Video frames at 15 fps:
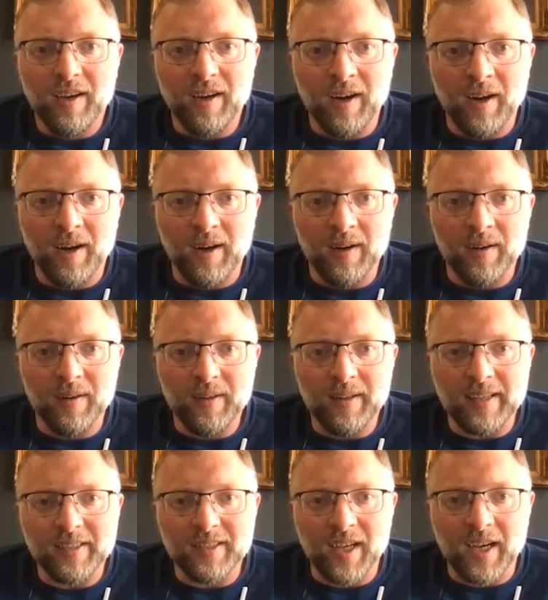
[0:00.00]
Uh,
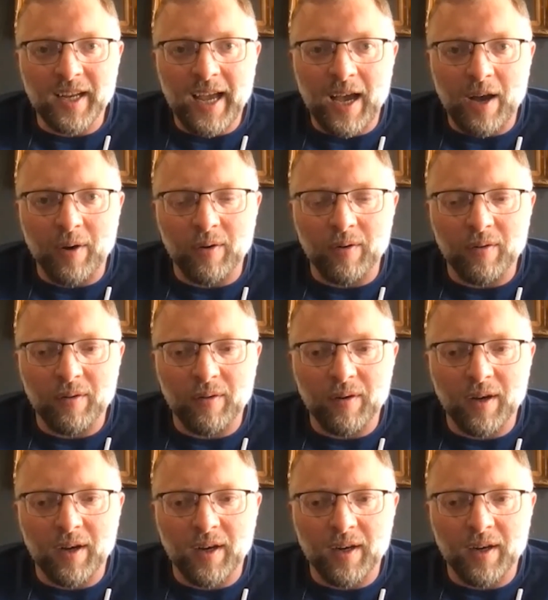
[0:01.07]
that's not how
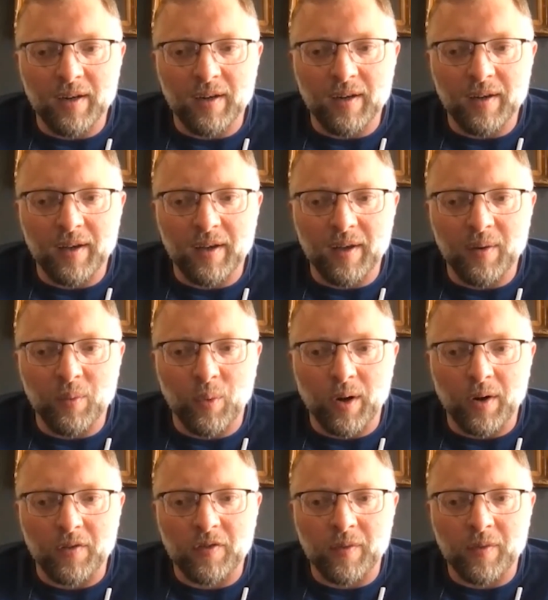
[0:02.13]
uh, it works.